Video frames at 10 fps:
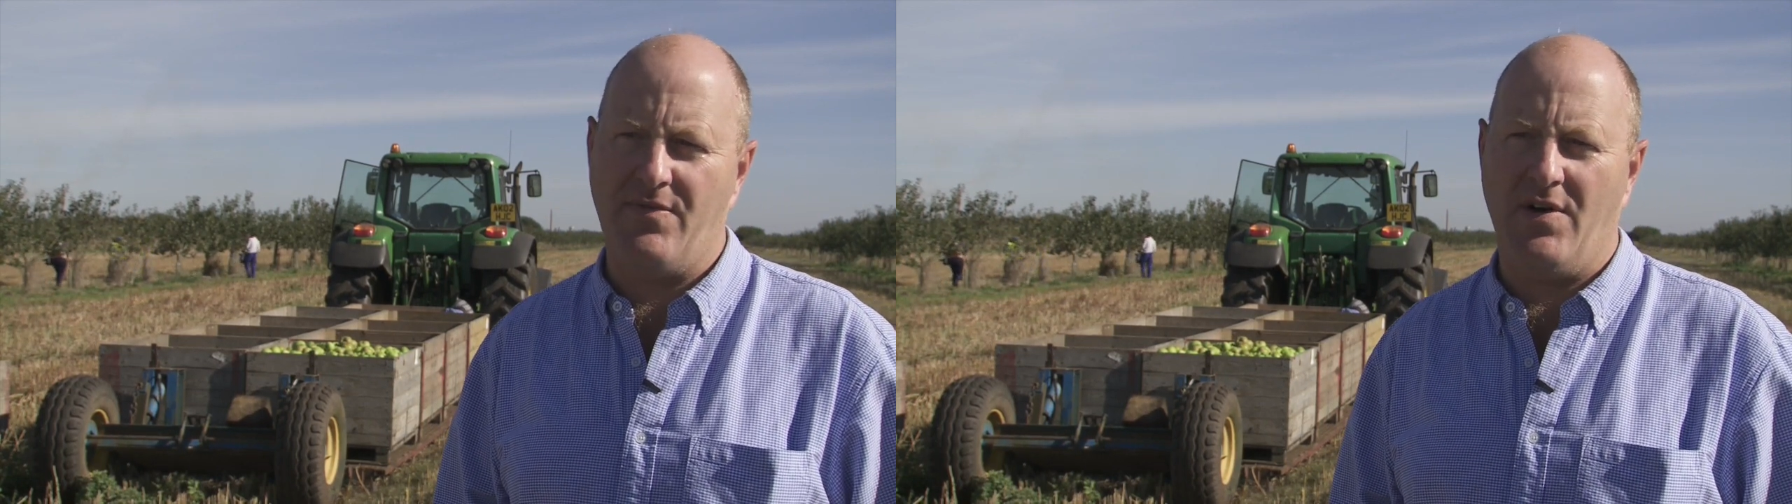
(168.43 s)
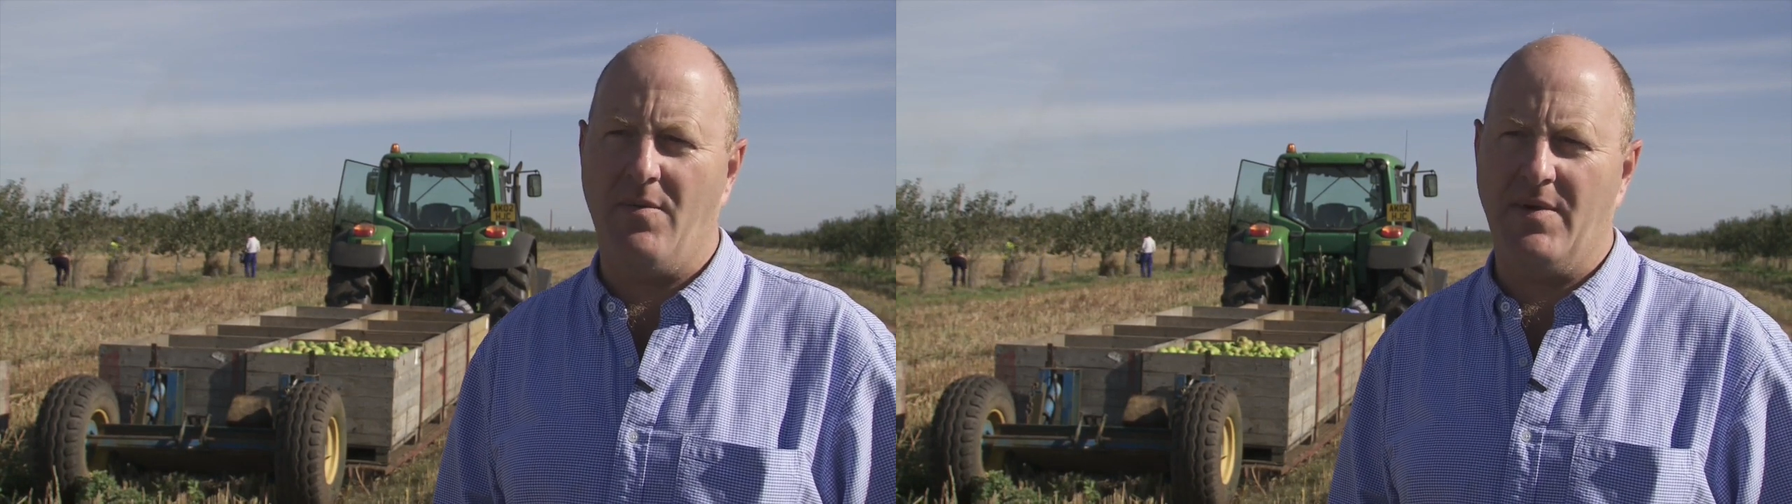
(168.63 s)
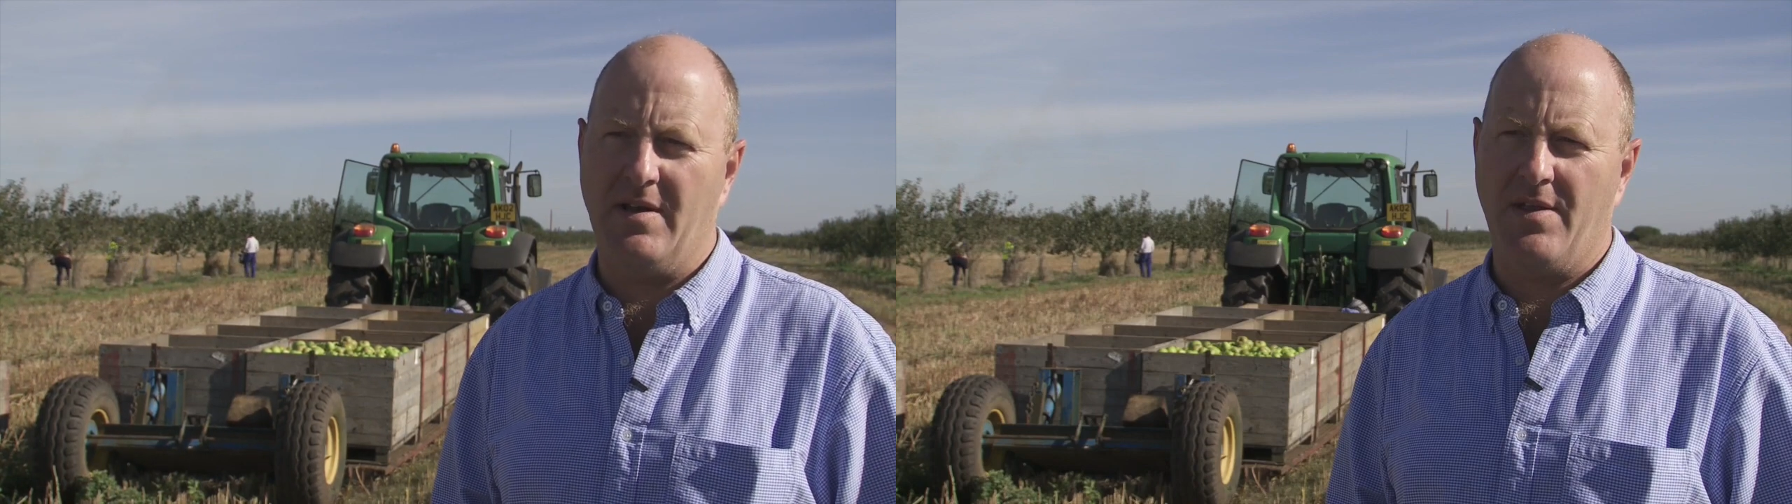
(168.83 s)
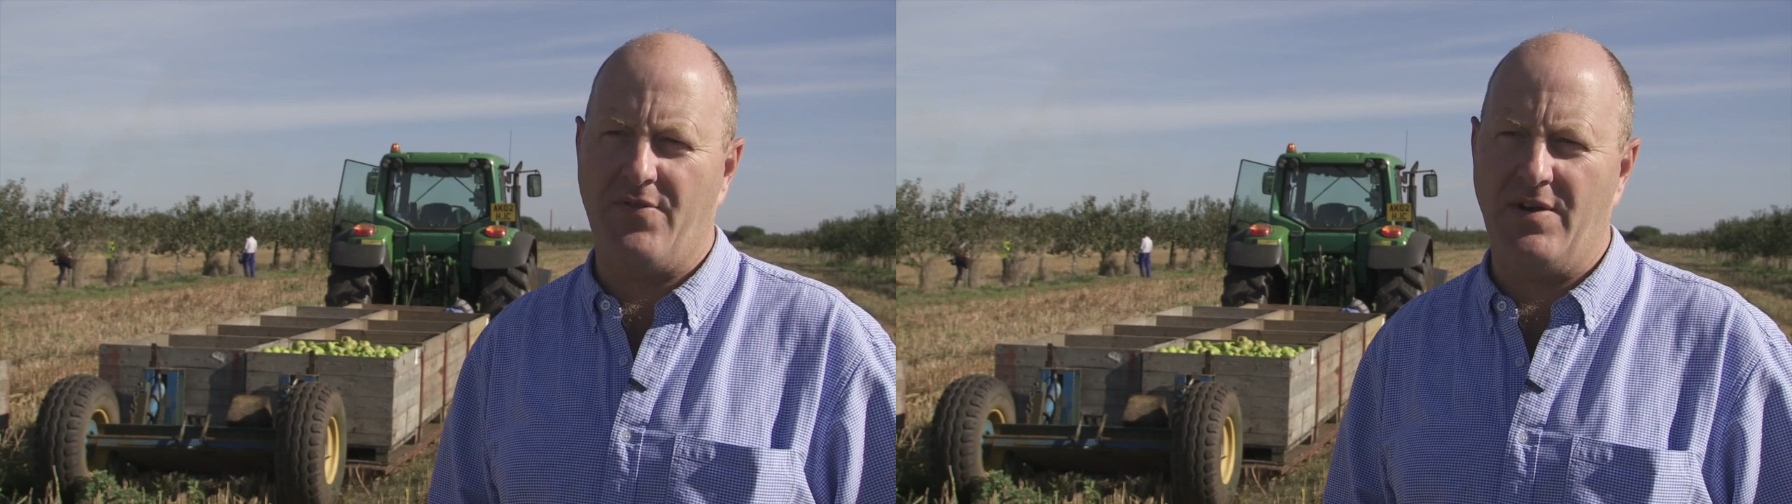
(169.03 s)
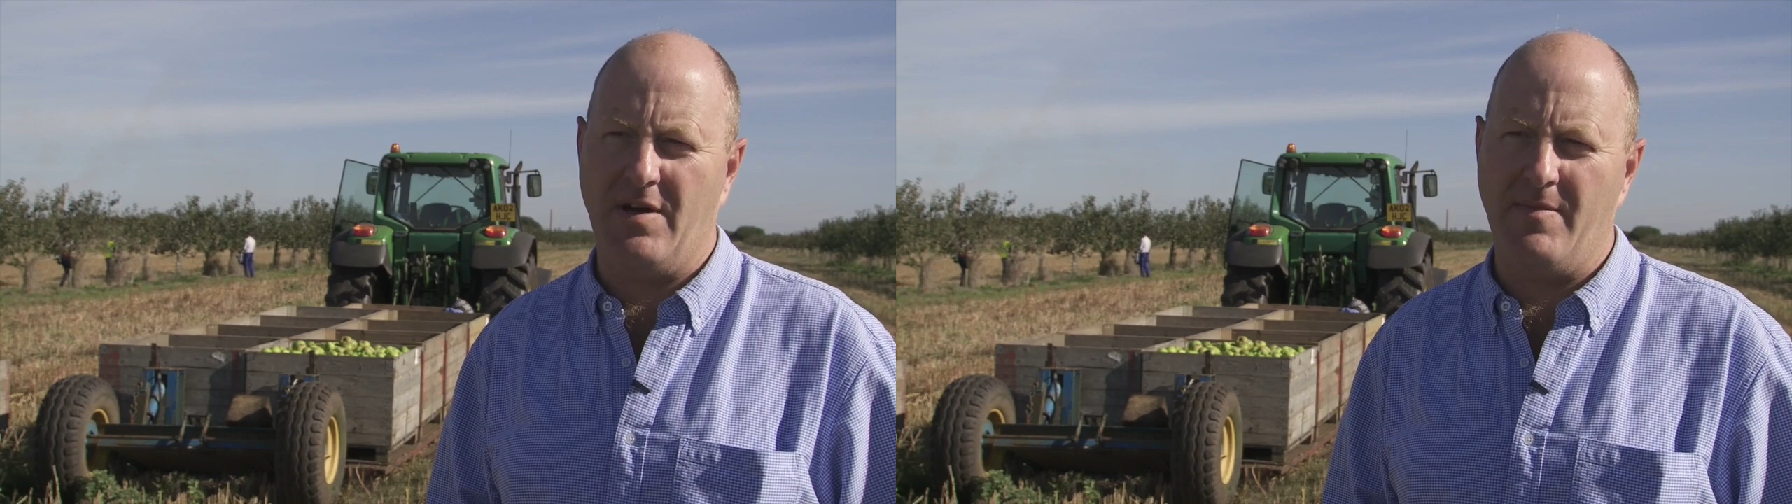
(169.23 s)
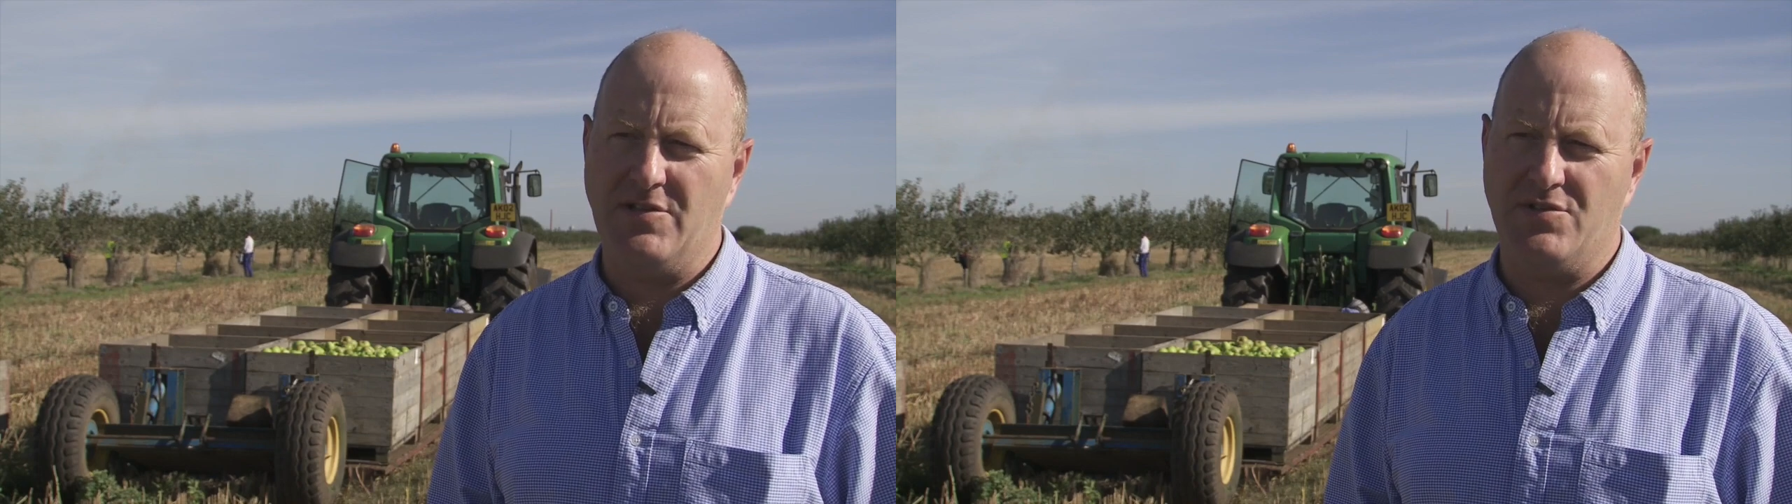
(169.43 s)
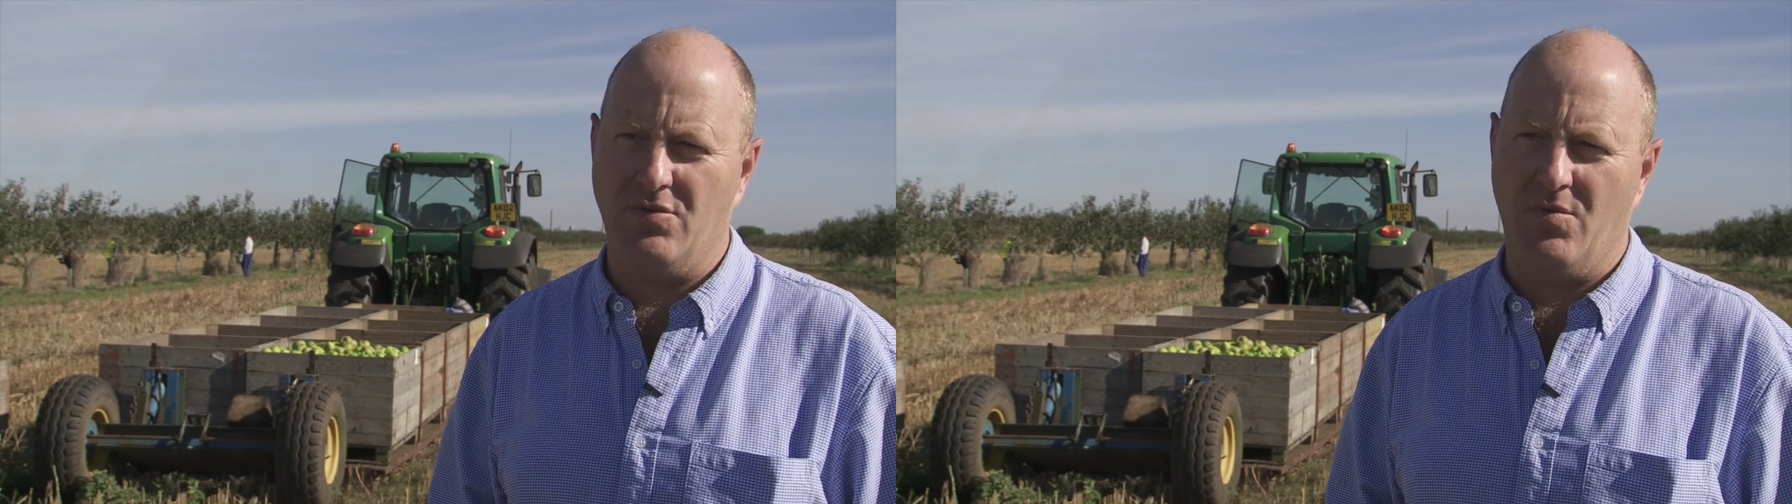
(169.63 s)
farming in a three-dimensional